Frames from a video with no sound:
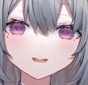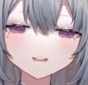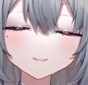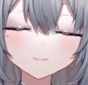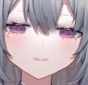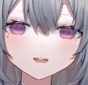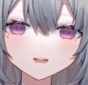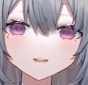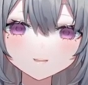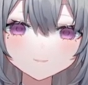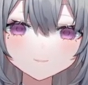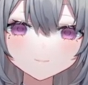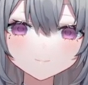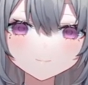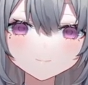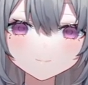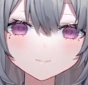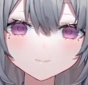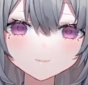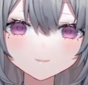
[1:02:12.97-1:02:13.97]
It
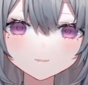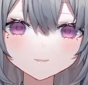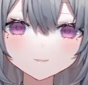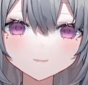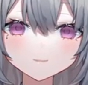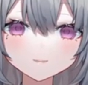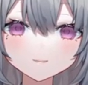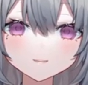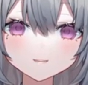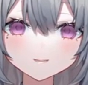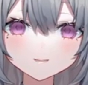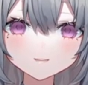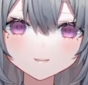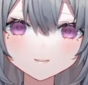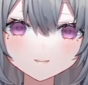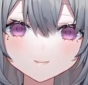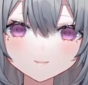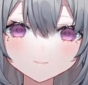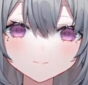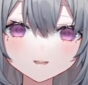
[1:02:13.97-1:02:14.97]
does. Yeah.
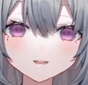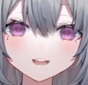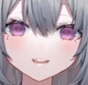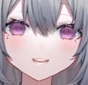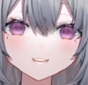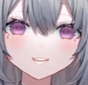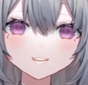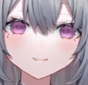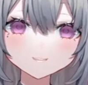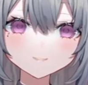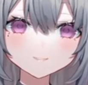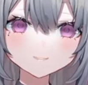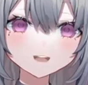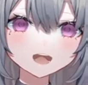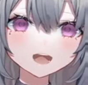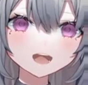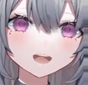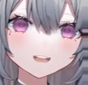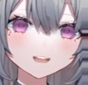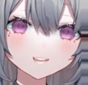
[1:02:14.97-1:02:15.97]
Why did they do
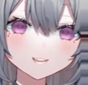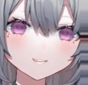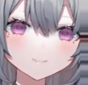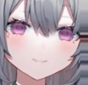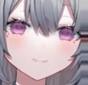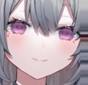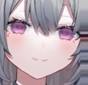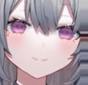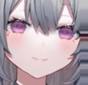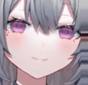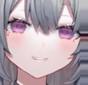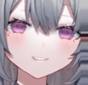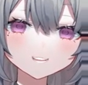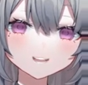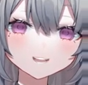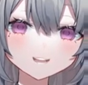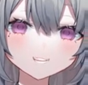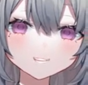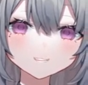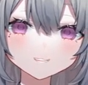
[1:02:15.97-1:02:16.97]
that? I don't
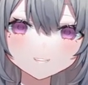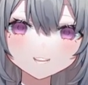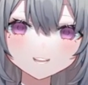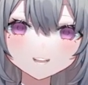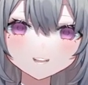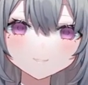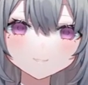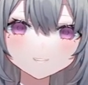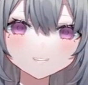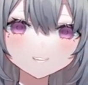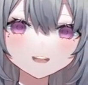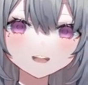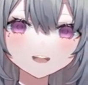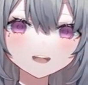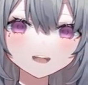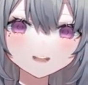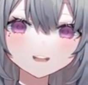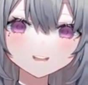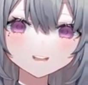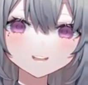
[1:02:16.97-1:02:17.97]
know. Like what the look,
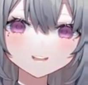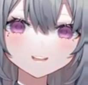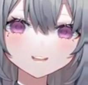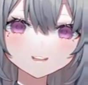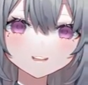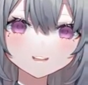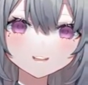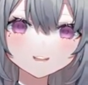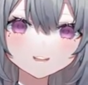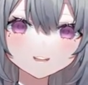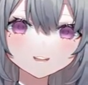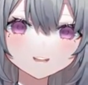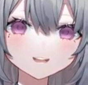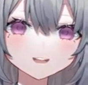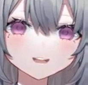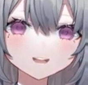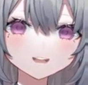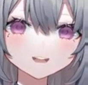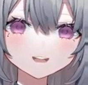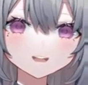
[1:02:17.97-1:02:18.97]
hell? It's just, like it's
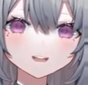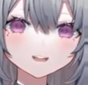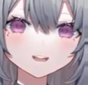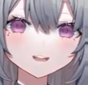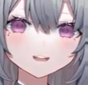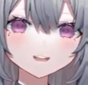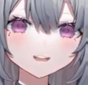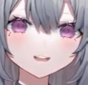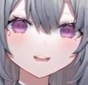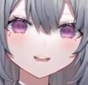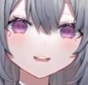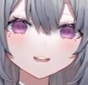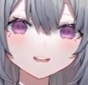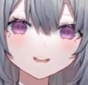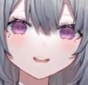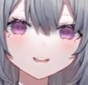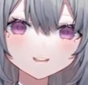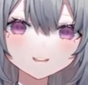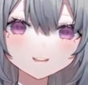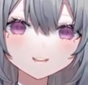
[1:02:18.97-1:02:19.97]
looking at me
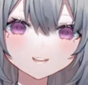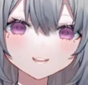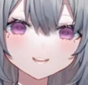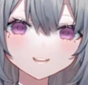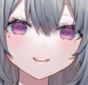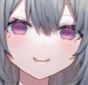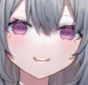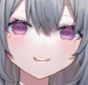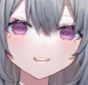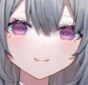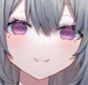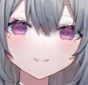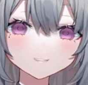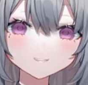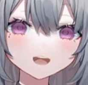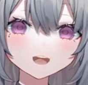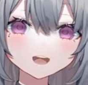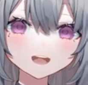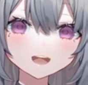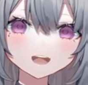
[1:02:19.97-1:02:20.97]
menacingly. The
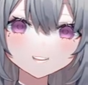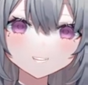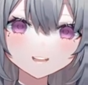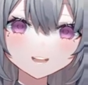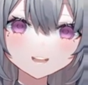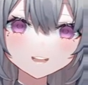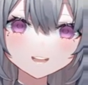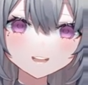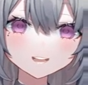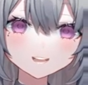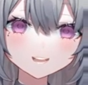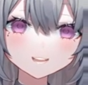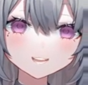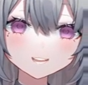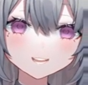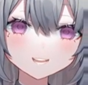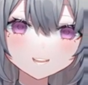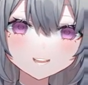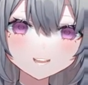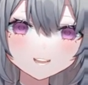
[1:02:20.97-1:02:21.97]
hot dog?
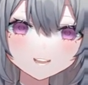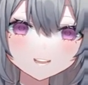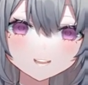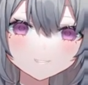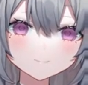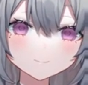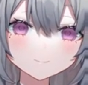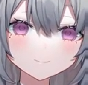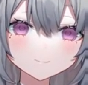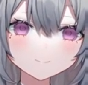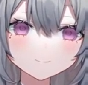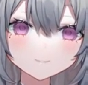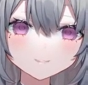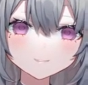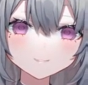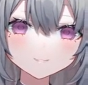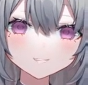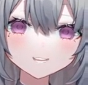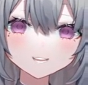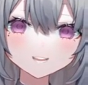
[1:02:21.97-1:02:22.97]
Yeah. Just
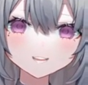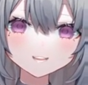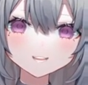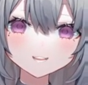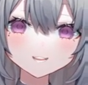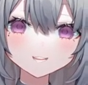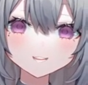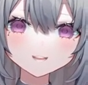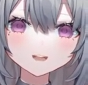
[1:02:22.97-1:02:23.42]
don't look.